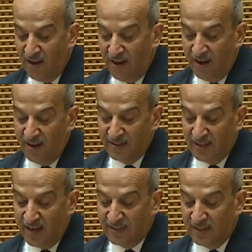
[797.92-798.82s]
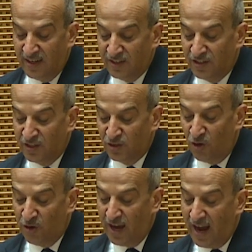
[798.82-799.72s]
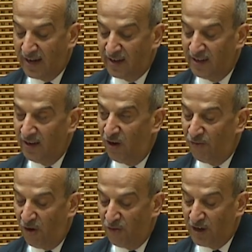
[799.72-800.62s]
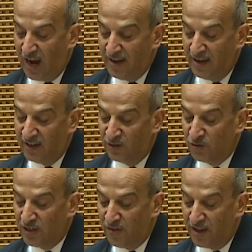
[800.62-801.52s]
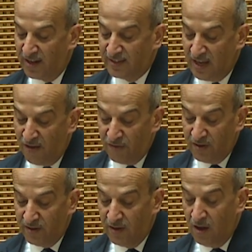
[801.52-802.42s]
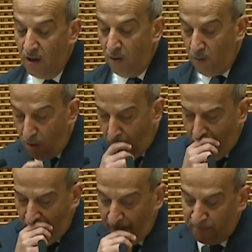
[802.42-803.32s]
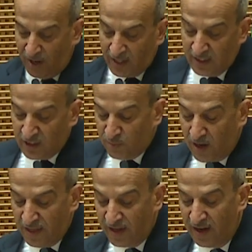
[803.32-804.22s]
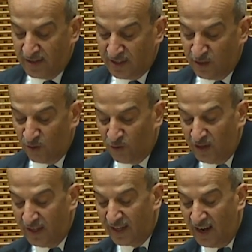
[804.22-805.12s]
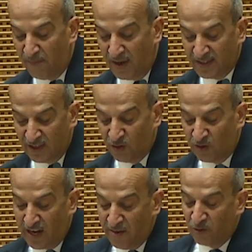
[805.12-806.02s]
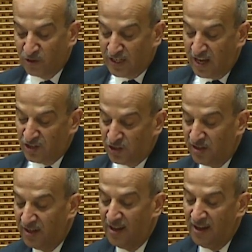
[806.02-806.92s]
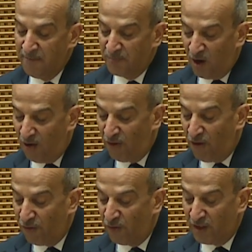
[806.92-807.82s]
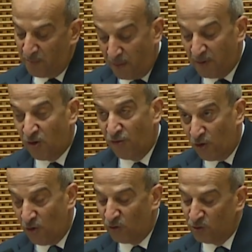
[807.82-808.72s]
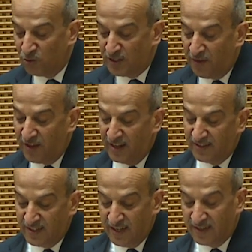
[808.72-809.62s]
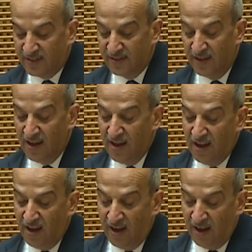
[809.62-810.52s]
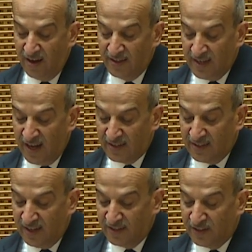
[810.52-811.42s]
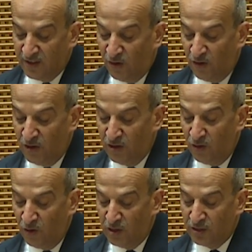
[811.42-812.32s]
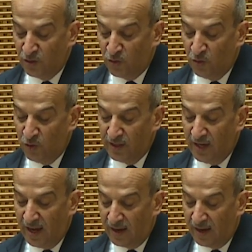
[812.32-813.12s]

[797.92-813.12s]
His Excellency John Agri of Ghana in 2007, my dearest brother and senior colleague, Ambassador Raymond Sergi of the Republic of Congo 2006, His Excellency Olusegun